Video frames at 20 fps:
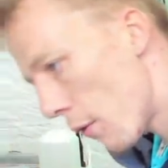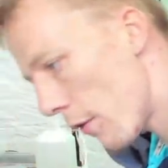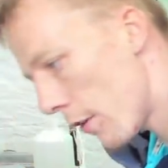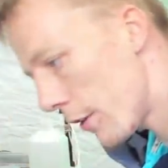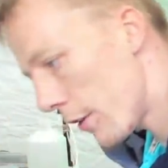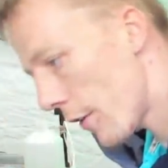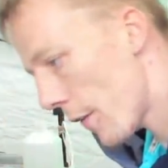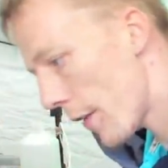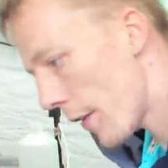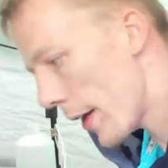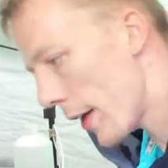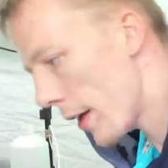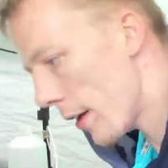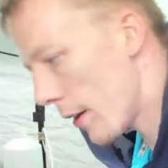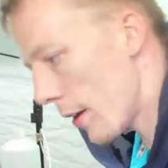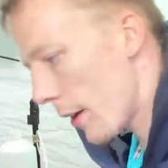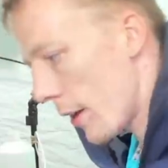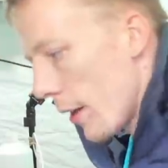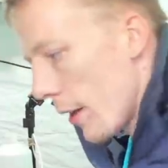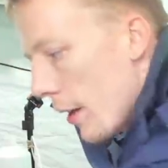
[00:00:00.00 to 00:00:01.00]
into there
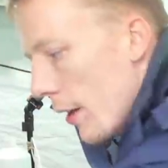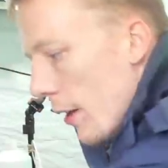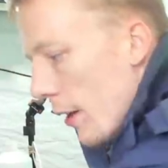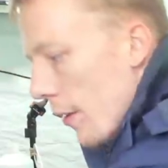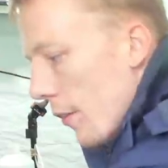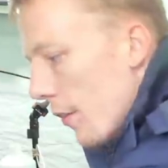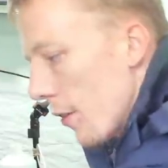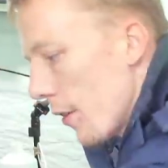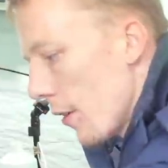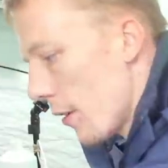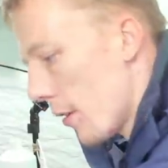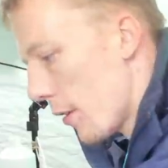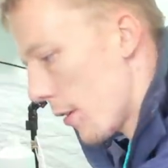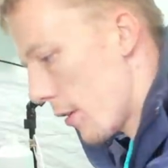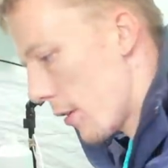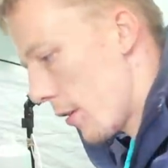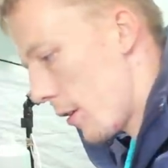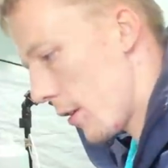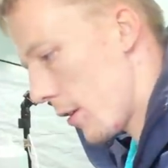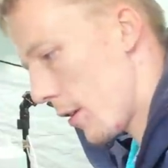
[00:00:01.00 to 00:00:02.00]
and
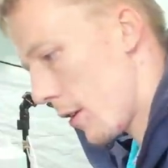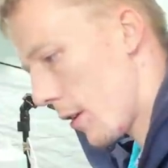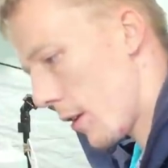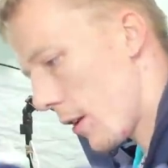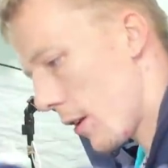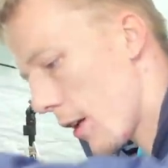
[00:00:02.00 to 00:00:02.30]
a